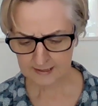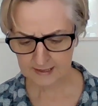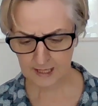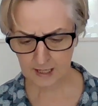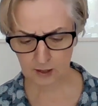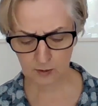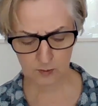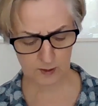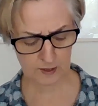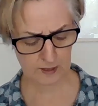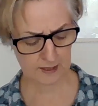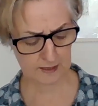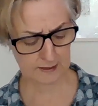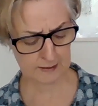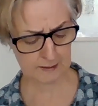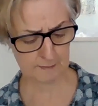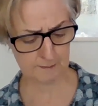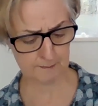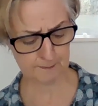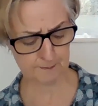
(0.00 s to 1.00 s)
Now,
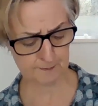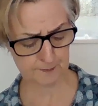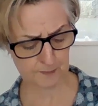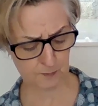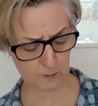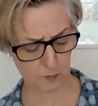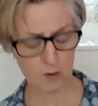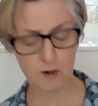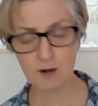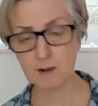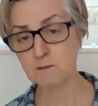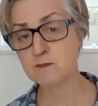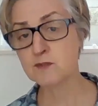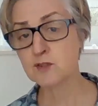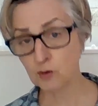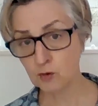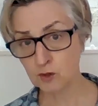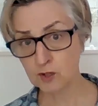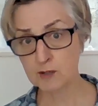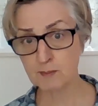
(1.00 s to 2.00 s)
what I'm
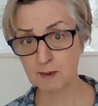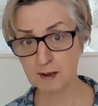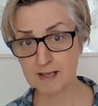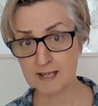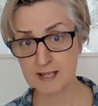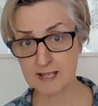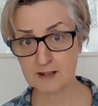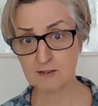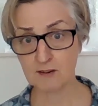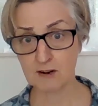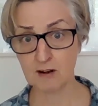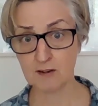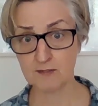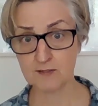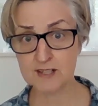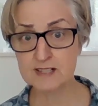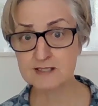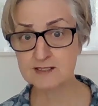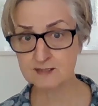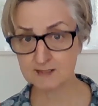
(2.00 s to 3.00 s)
talking about here are
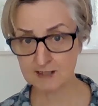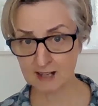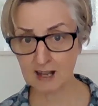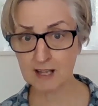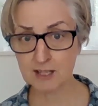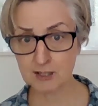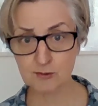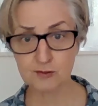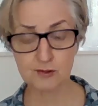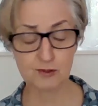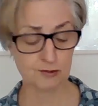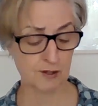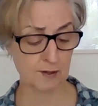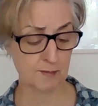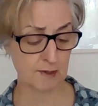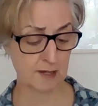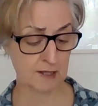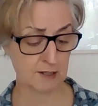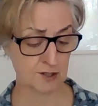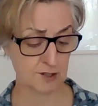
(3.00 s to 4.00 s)
these, I use
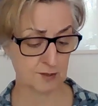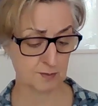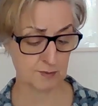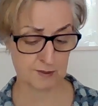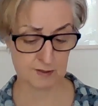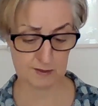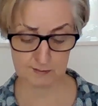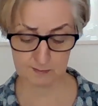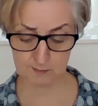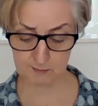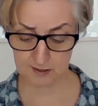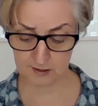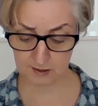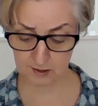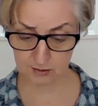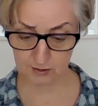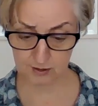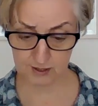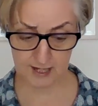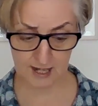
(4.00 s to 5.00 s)
career management with the
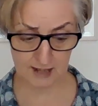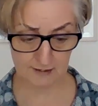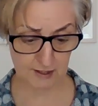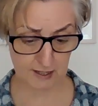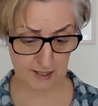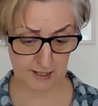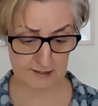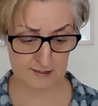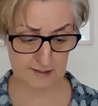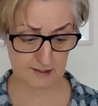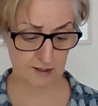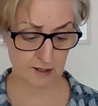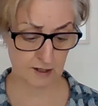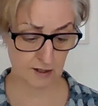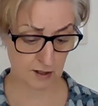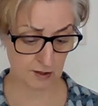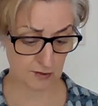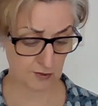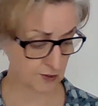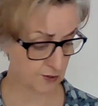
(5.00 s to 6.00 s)
career navigator
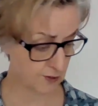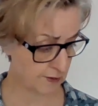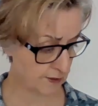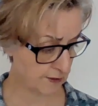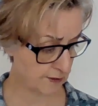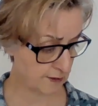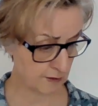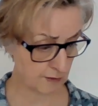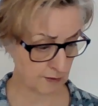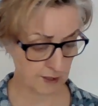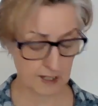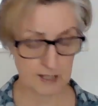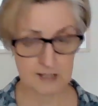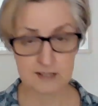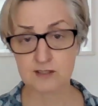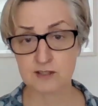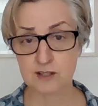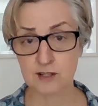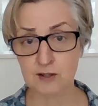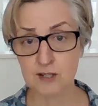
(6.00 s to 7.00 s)
cards. Okay,
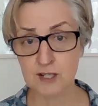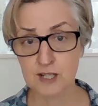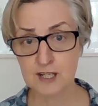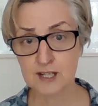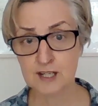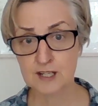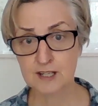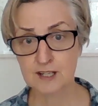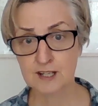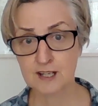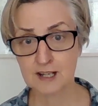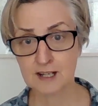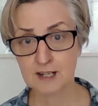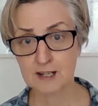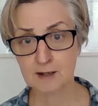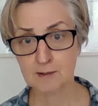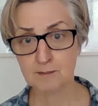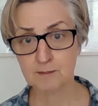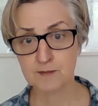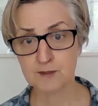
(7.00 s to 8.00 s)
so
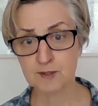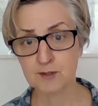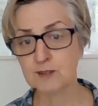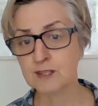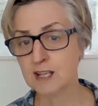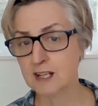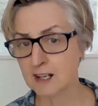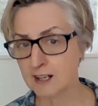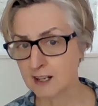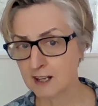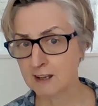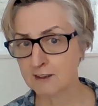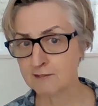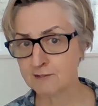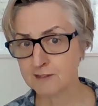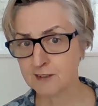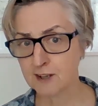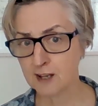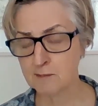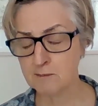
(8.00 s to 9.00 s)
you can get a
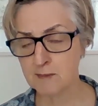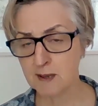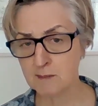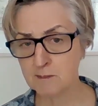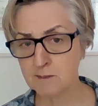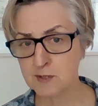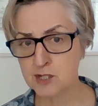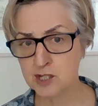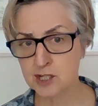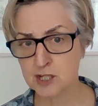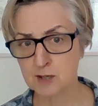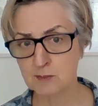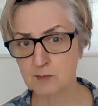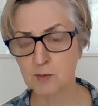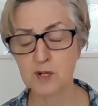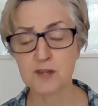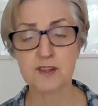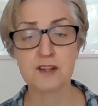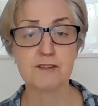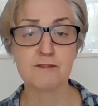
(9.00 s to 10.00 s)
lifetime membership
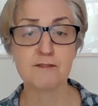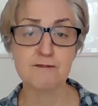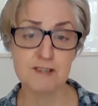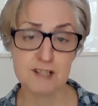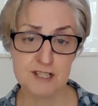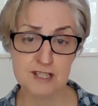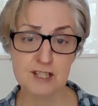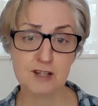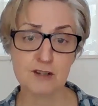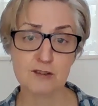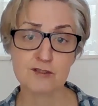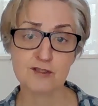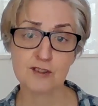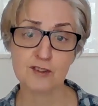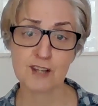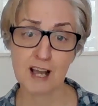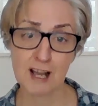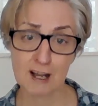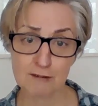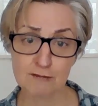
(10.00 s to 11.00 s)
where there are videos
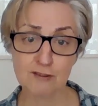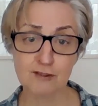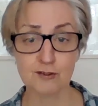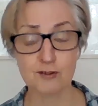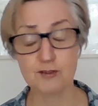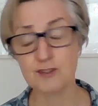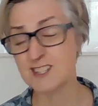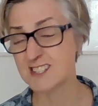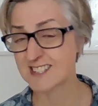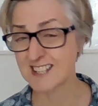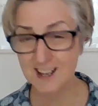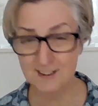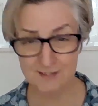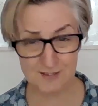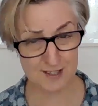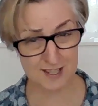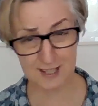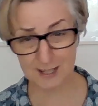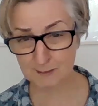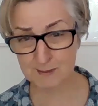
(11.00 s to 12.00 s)
on how to do this,
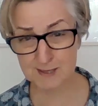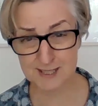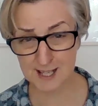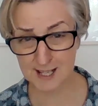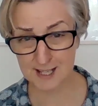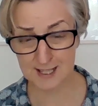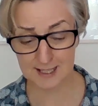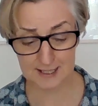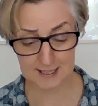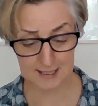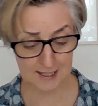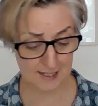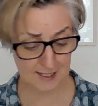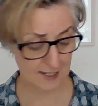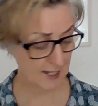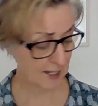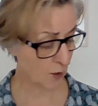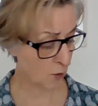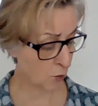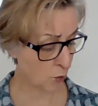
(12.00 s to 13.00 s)
everything I'm saying,
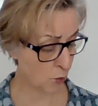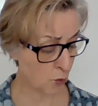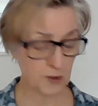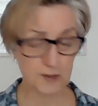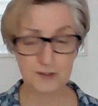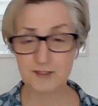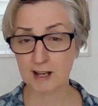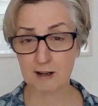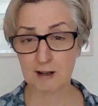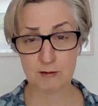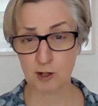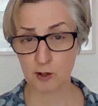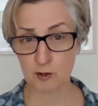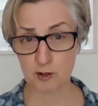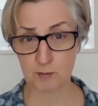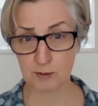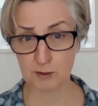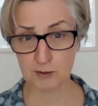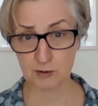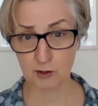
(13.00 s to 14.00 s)
all the
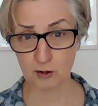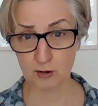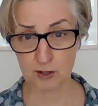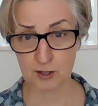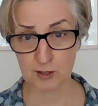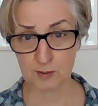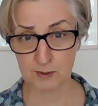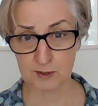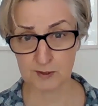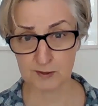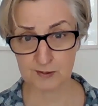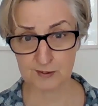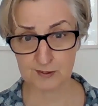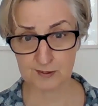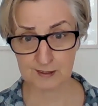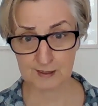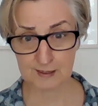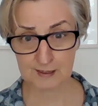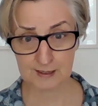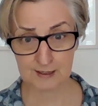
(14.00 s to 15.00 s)
downloadable
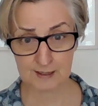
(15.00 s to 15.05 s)
documents.